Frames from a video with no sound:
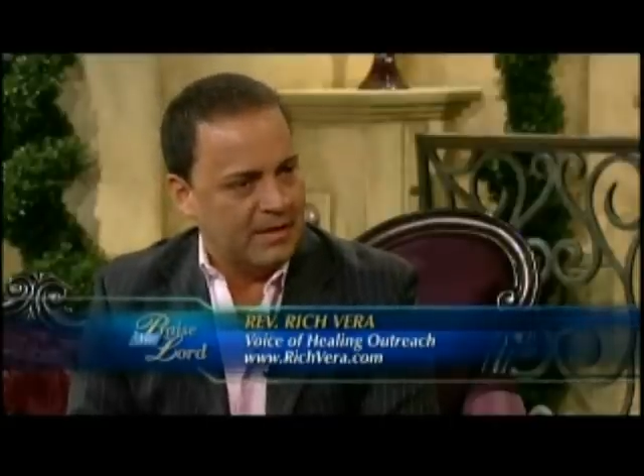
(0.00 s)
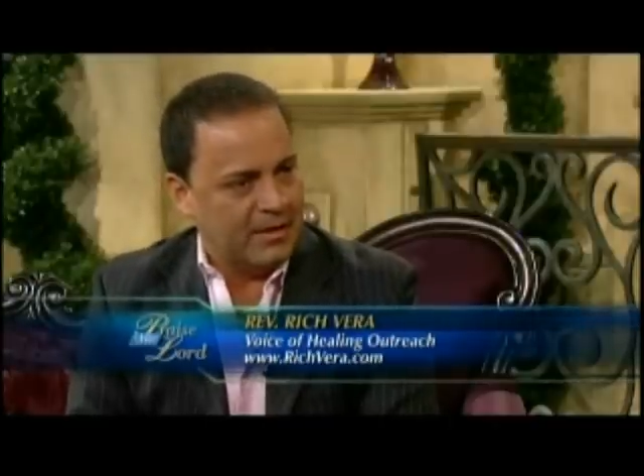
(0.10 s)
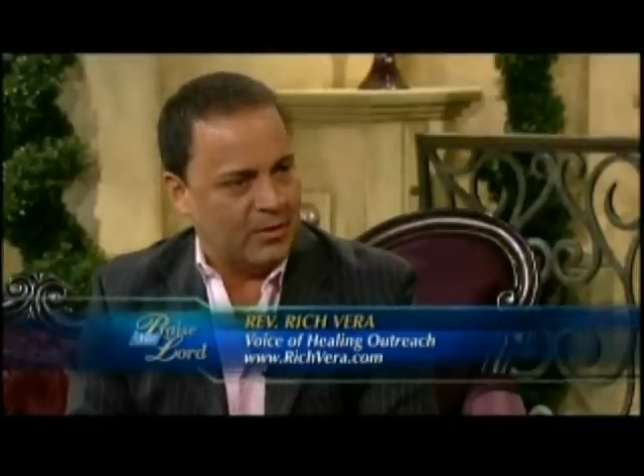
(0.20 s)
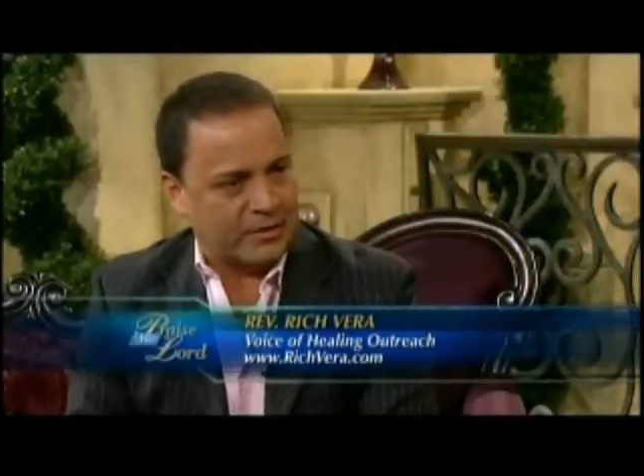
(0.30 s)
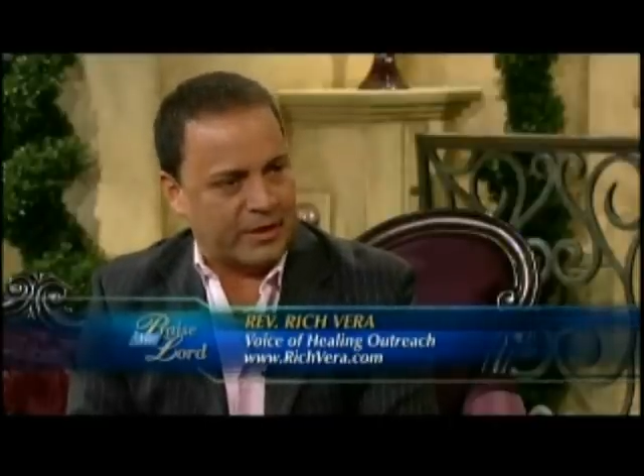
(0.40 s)

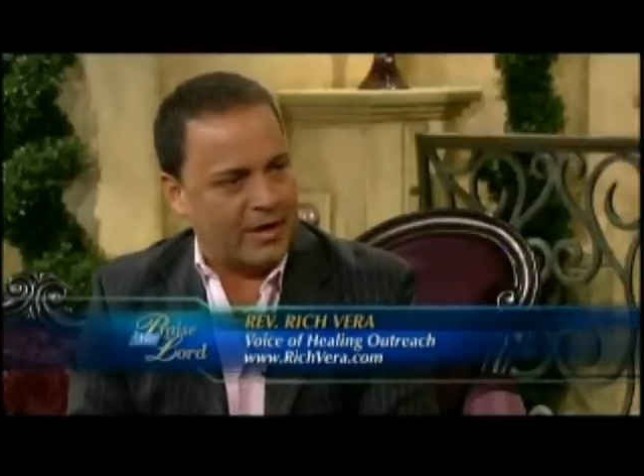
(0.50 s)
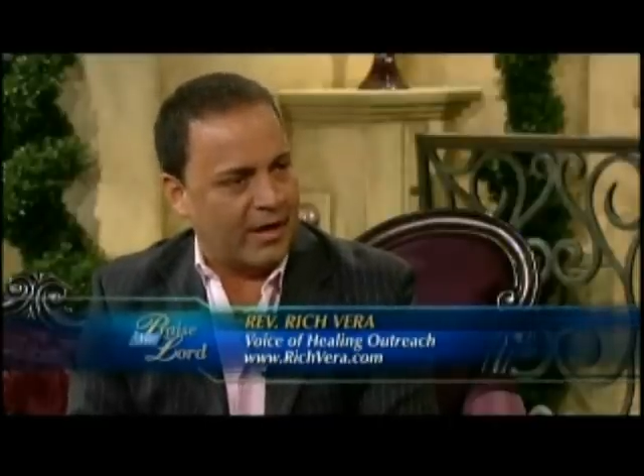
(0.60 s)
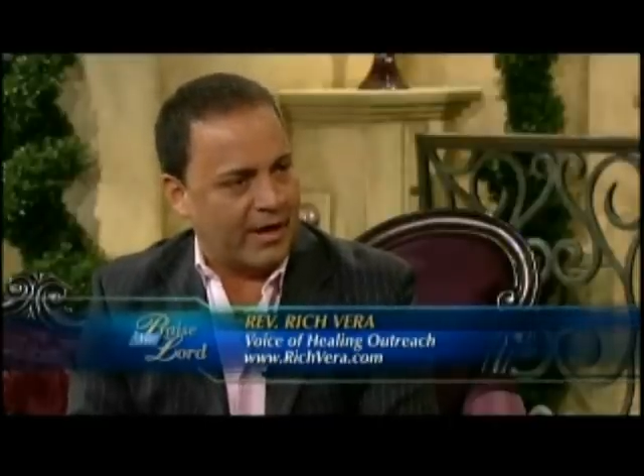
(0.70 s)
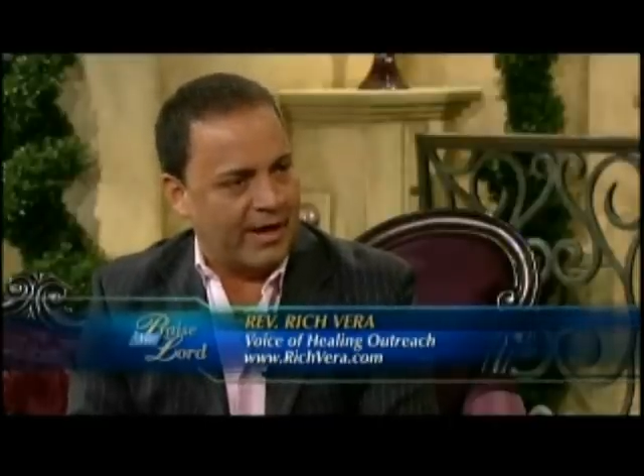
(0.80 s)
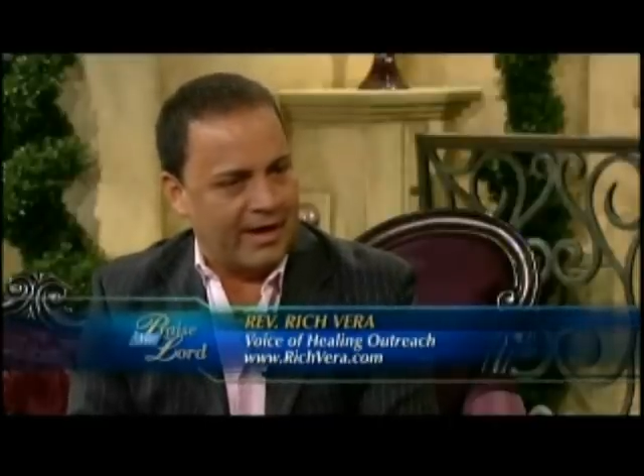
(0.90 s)
You know, as a
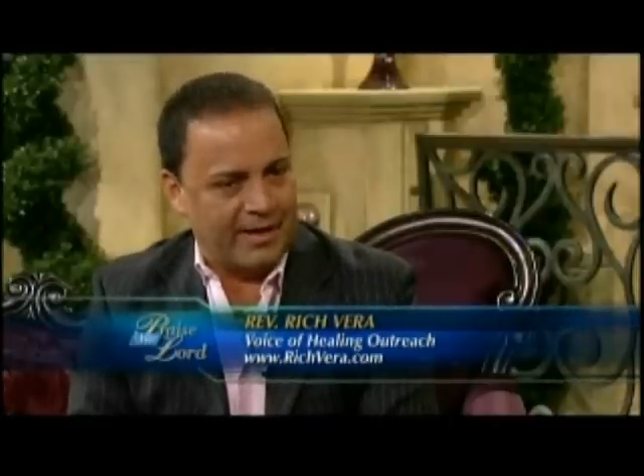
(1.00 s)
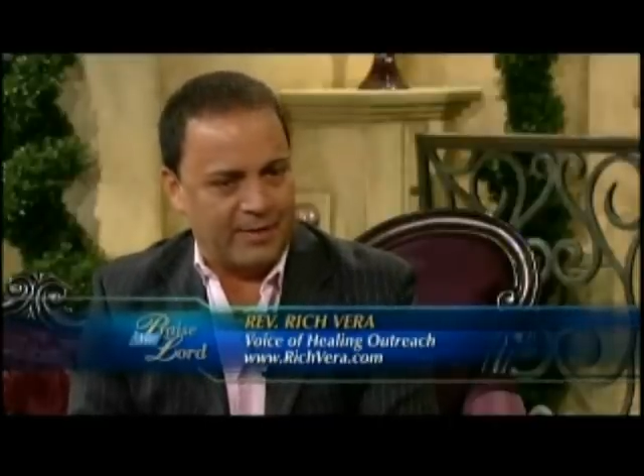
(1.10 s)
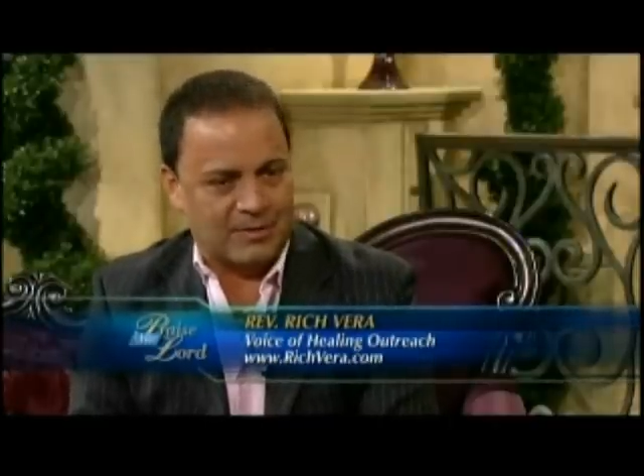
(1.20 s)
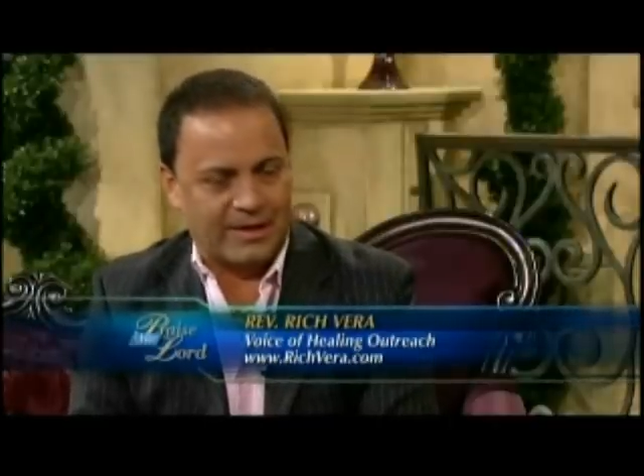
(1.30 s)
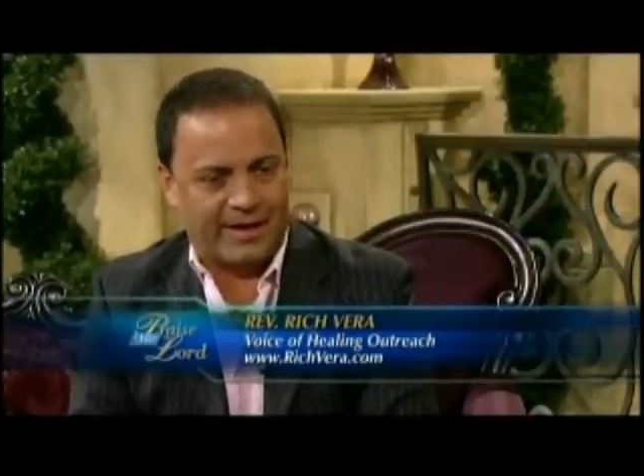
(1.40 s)
young guy, it
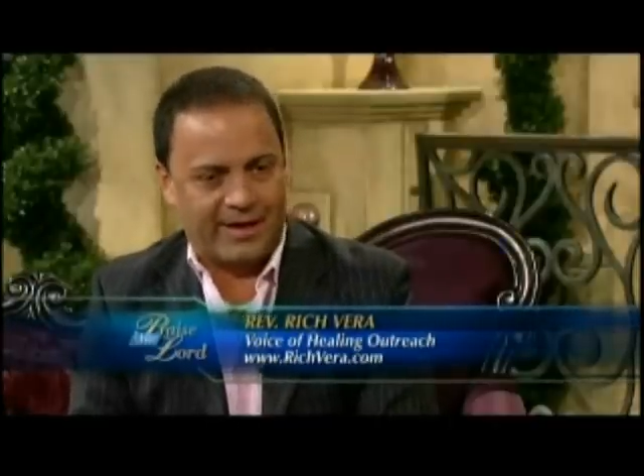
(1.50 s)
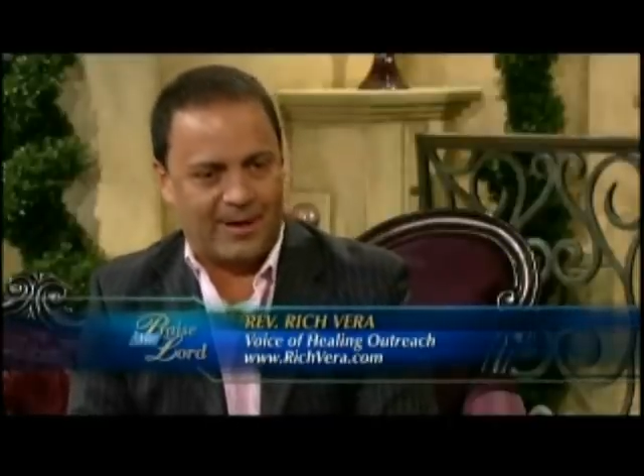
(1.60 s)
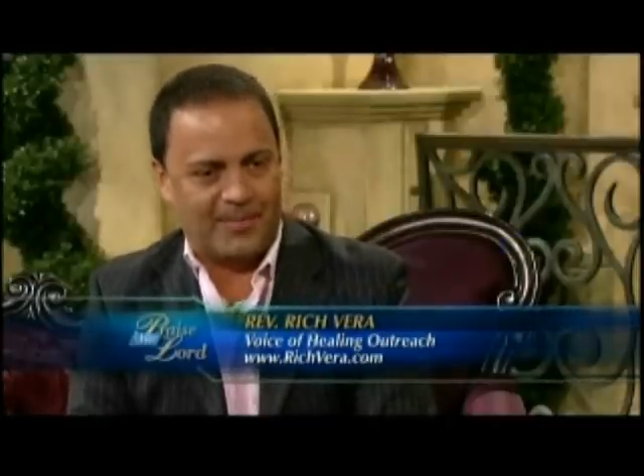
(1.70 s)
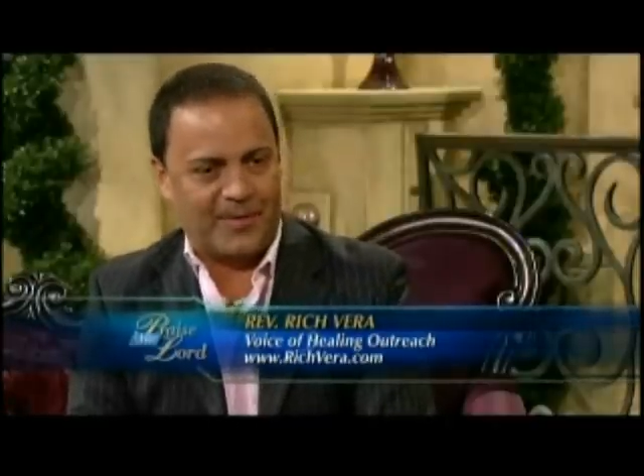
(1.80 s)
was like I